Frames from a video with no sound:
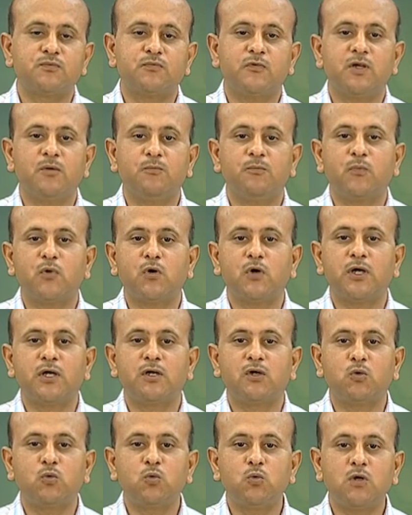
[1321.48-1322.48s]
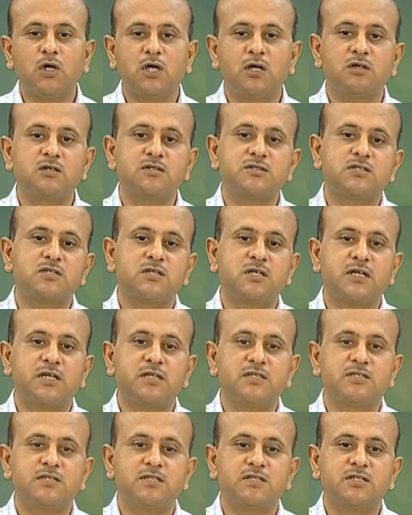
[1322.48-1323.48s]
will employ two condenser
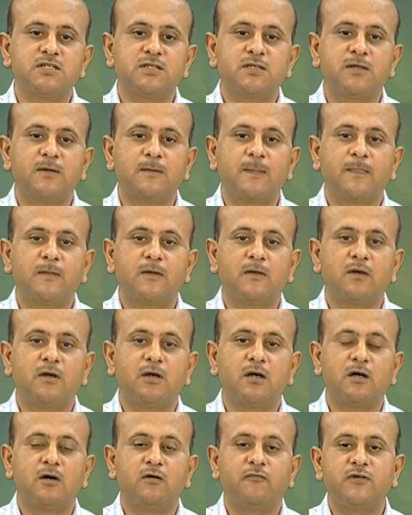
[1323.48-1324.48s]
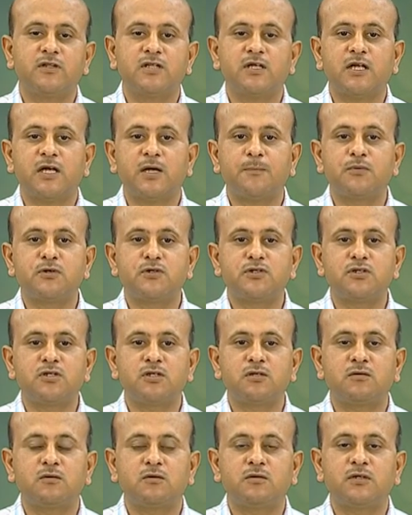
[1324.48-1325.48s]
lenses uh, with an
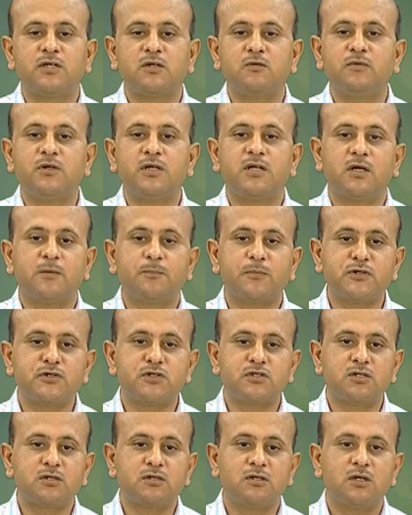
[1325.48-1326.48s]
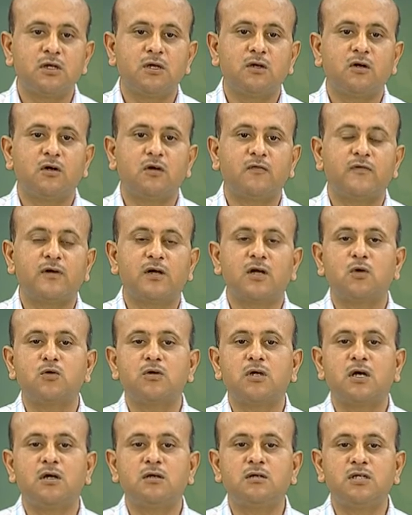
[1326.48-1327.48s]
aperture there will be an aperture of around
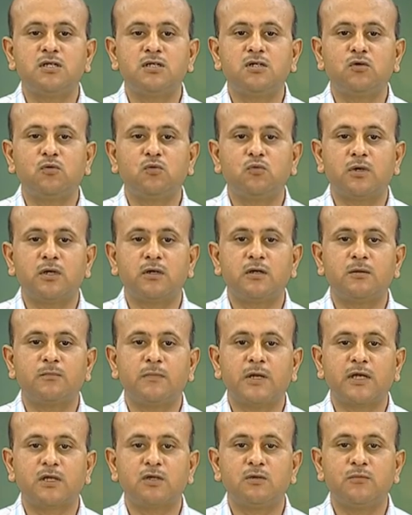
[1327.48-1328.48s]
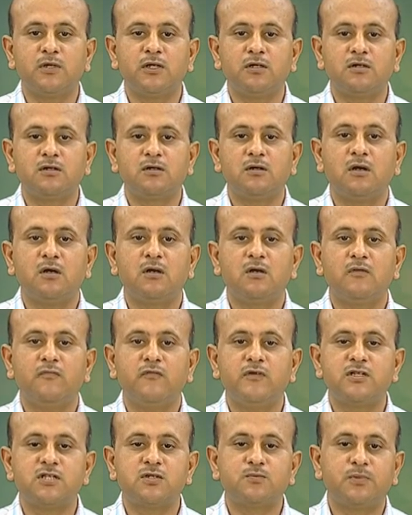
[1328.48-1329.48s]
100 to 200 micrometer
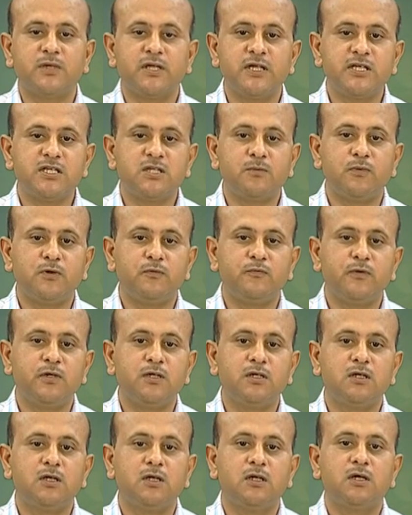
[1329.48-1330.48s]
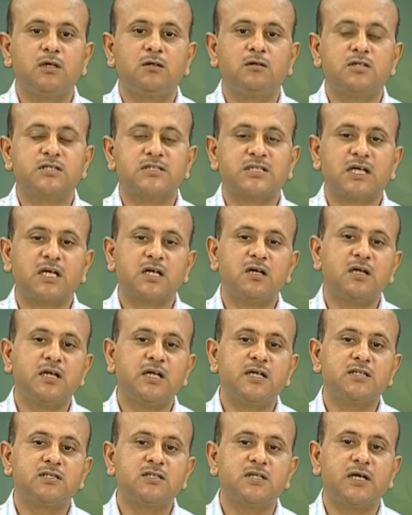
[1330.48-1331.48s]
which is placed between the second
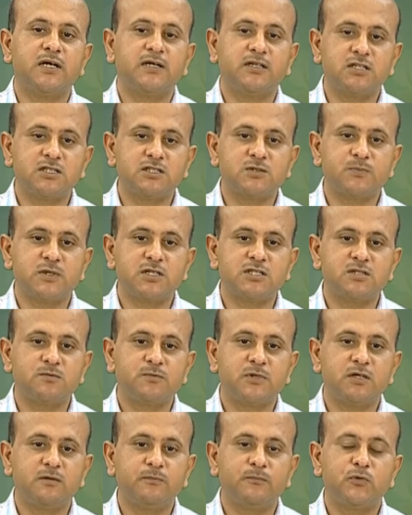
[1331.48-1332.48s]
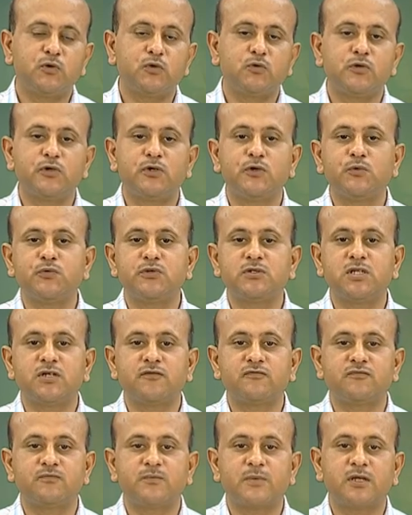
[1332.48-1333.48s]
lens and the specimen to reduce the
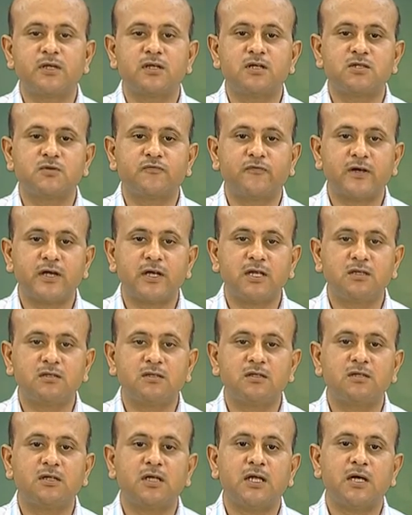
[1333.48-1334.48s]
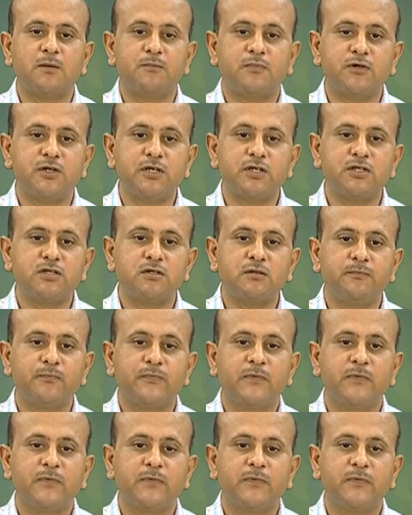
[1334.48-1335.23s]
spherical aberration